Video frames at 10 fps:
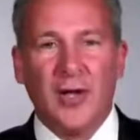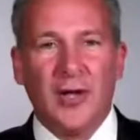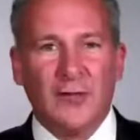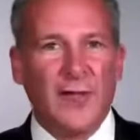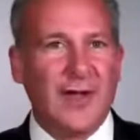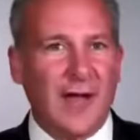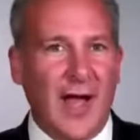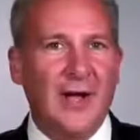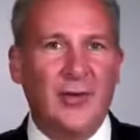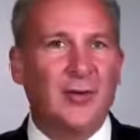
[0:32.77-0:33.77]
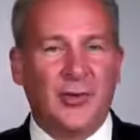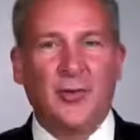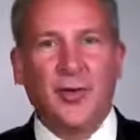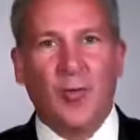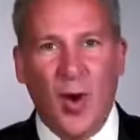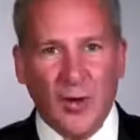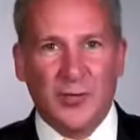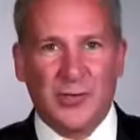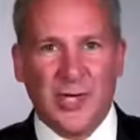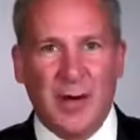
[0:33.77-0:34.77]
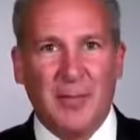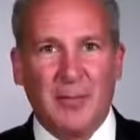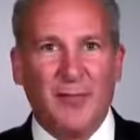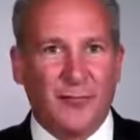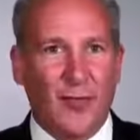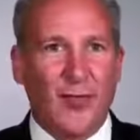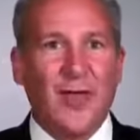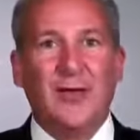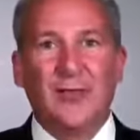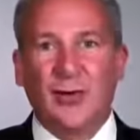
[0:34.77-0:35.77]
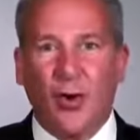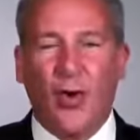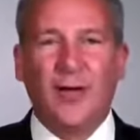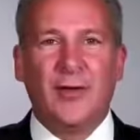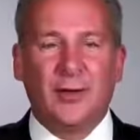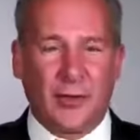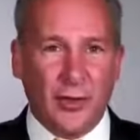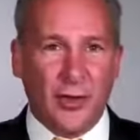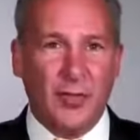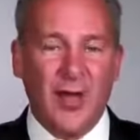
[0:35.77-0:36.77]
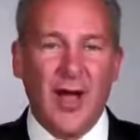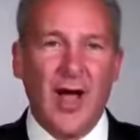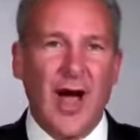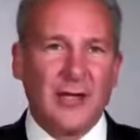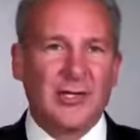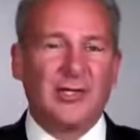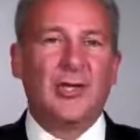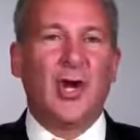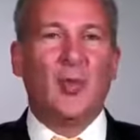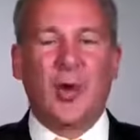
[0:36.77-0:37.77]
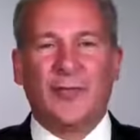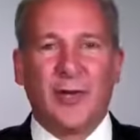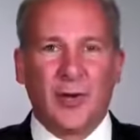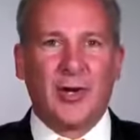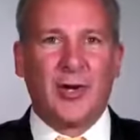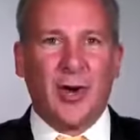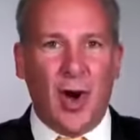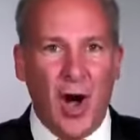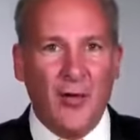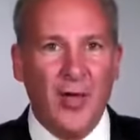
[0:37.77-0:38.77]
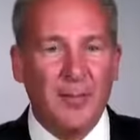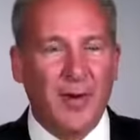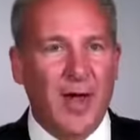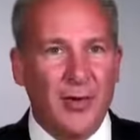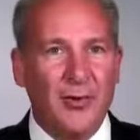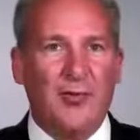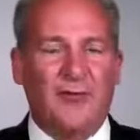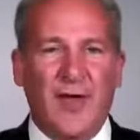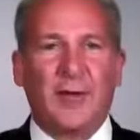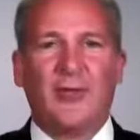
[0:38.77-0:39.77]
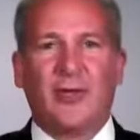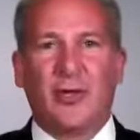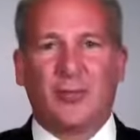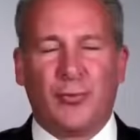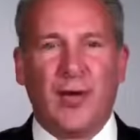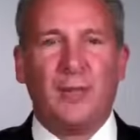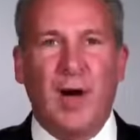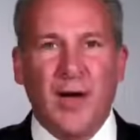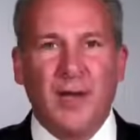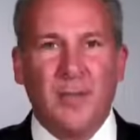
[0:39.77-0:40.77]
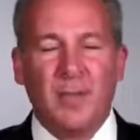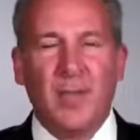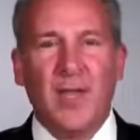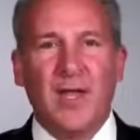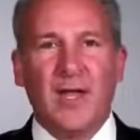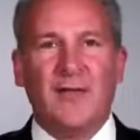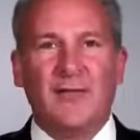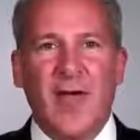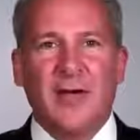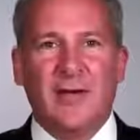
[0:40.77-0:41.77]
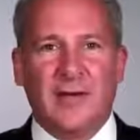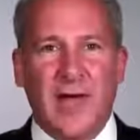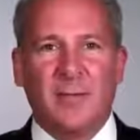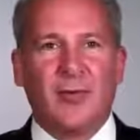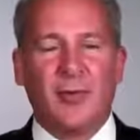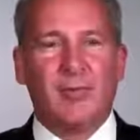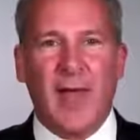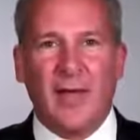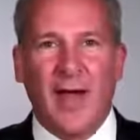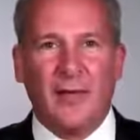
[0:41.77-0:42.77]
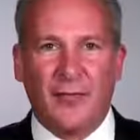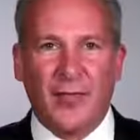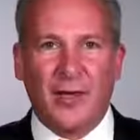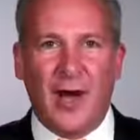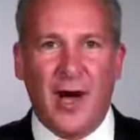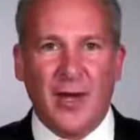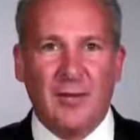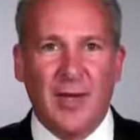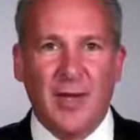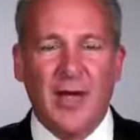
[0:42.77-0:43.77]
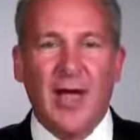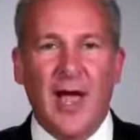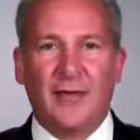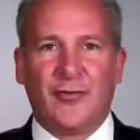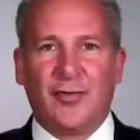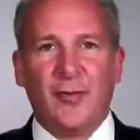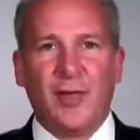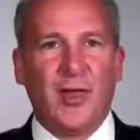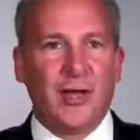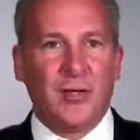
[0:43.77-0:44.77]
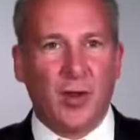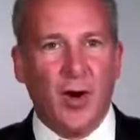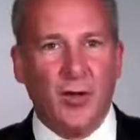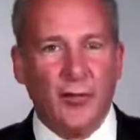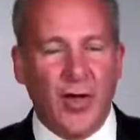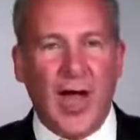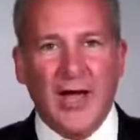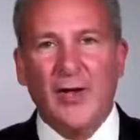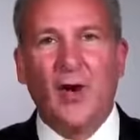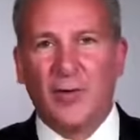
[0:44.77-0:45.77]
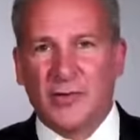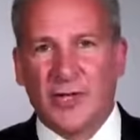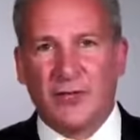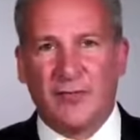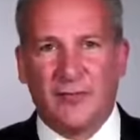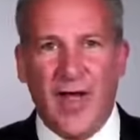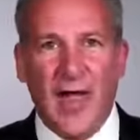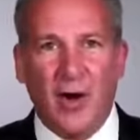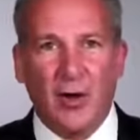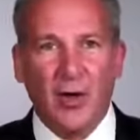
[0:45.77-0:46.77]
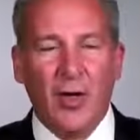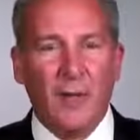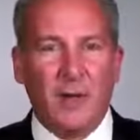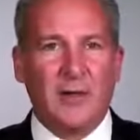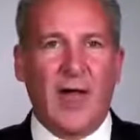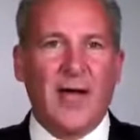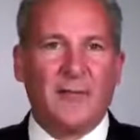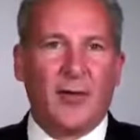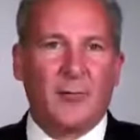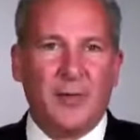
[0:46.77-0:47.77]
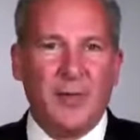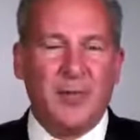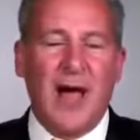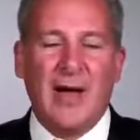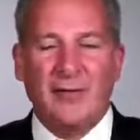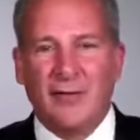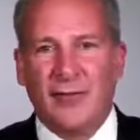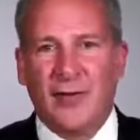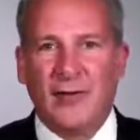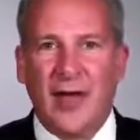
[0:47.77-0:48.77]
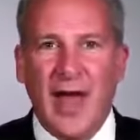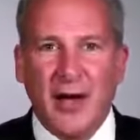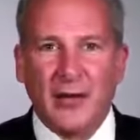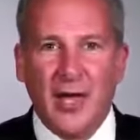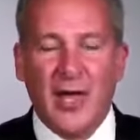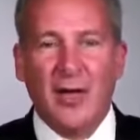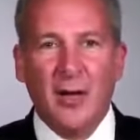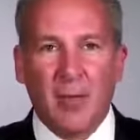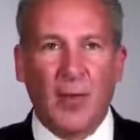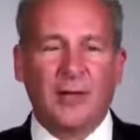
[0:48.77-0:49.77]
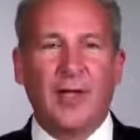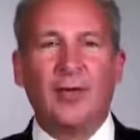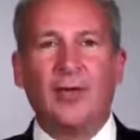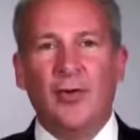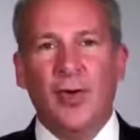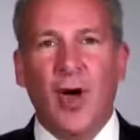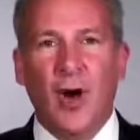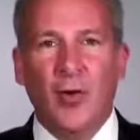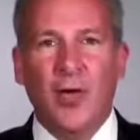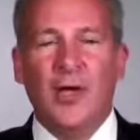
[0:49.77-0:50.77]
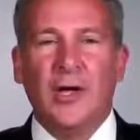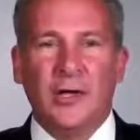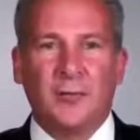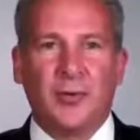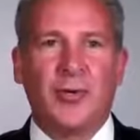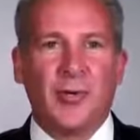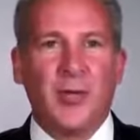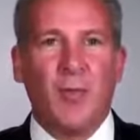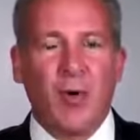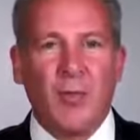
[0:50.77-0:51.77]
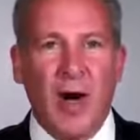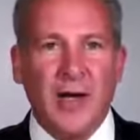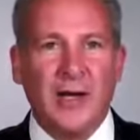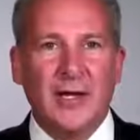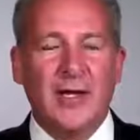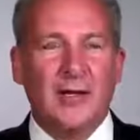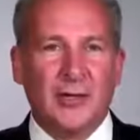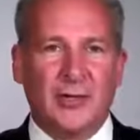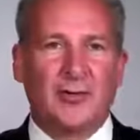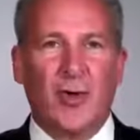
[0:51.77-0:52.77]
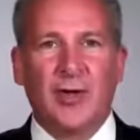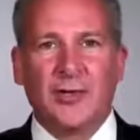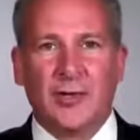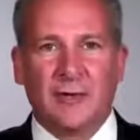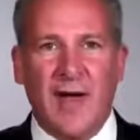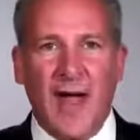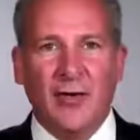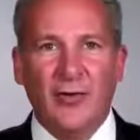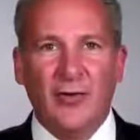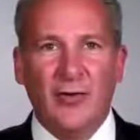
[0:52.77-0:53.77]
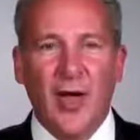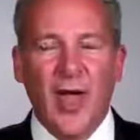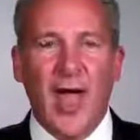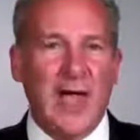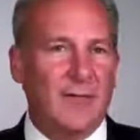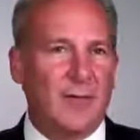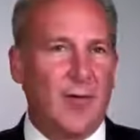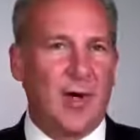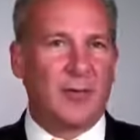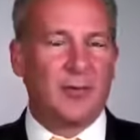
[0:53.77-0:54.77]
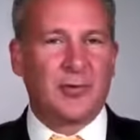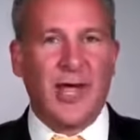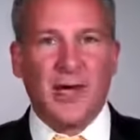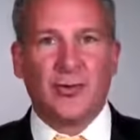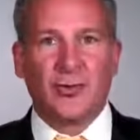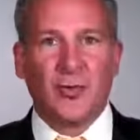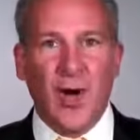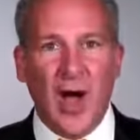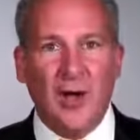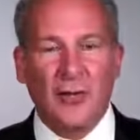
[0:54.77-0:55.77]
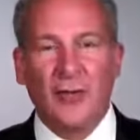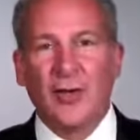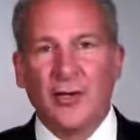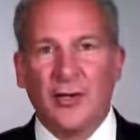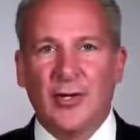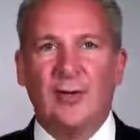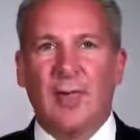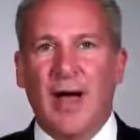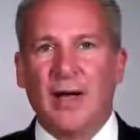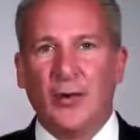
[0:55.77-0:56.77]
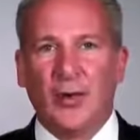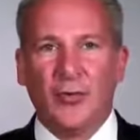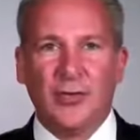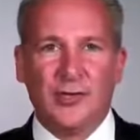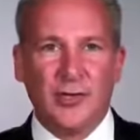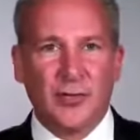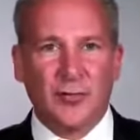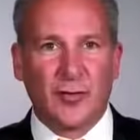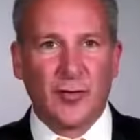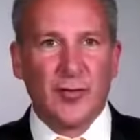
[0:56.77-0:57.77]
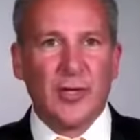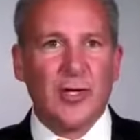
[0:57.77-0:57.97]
In fact, I knew QE1 was coming before they even coined the term. I just didn't know what they were going to call it, but I knew the Fed was going to print money in a vain attempt to bail out the economy and stimulate growth. I know it's going to fail, but a lot of other people haven't figured that out yet. But what they do know is printing more money destroys its value. And if you want to protect your wealth, you need to buy gold and silver.